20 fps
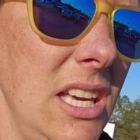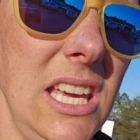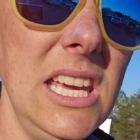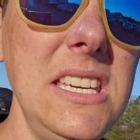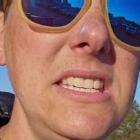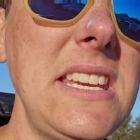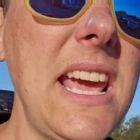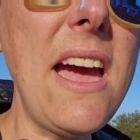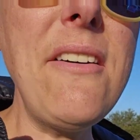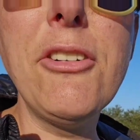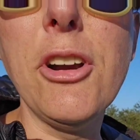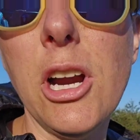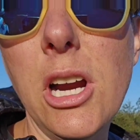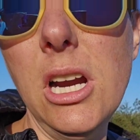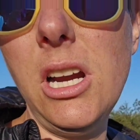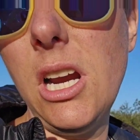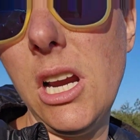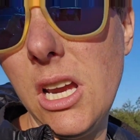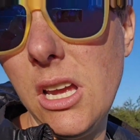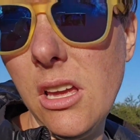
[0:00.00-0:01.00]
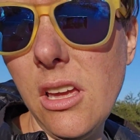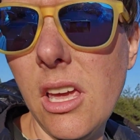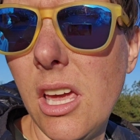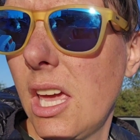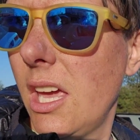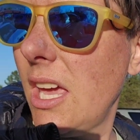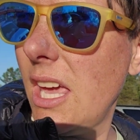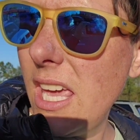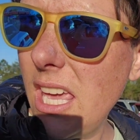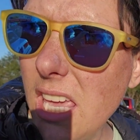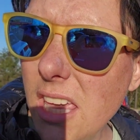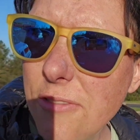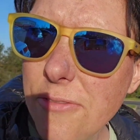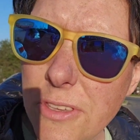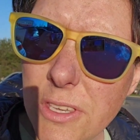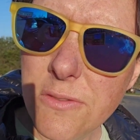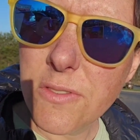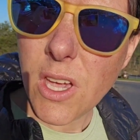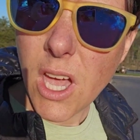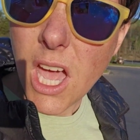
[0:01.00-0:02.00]
endeavor
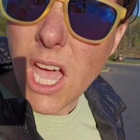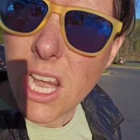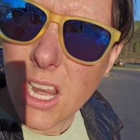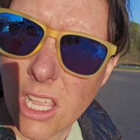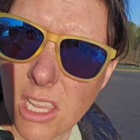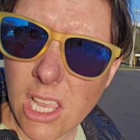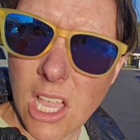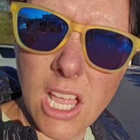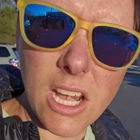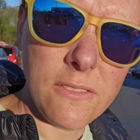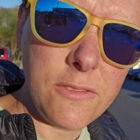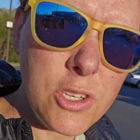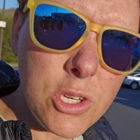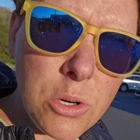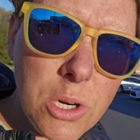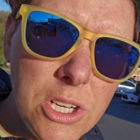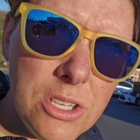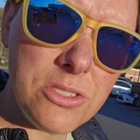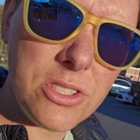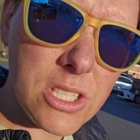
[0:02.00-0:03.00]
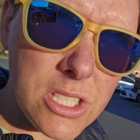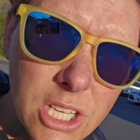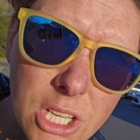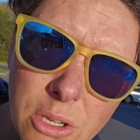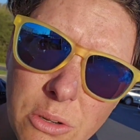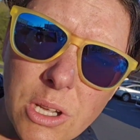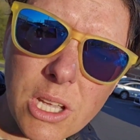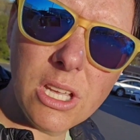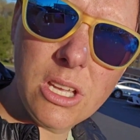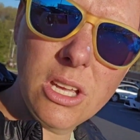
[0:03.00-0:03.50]
if you've got a lot of chores to do,